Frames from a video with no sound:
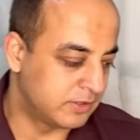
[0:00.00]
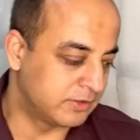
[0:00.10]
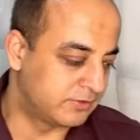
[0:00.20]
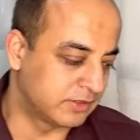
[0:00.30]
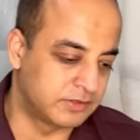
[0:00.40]

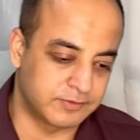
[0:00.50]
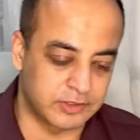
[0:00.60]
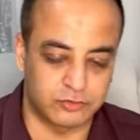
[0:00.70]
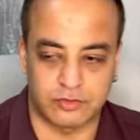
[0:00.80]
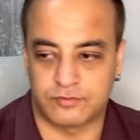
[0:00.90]
its
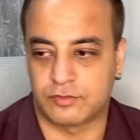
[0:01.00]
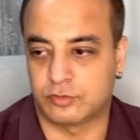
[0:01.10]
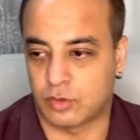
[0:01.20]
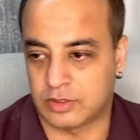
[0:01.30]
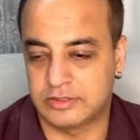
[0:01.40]
significance of
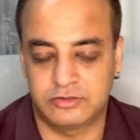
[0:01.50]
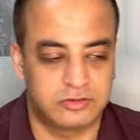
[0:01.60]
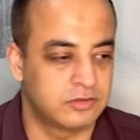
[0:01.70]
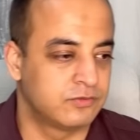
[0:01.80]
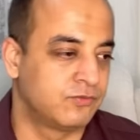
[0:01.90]

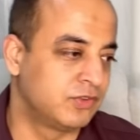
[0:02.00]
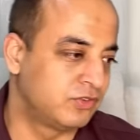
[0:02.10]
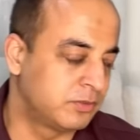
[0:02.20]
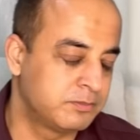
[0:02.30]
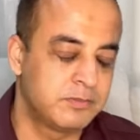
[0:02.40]
knowledge,
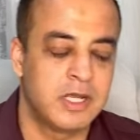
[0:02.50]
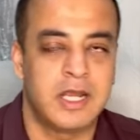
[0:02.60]
wisdom,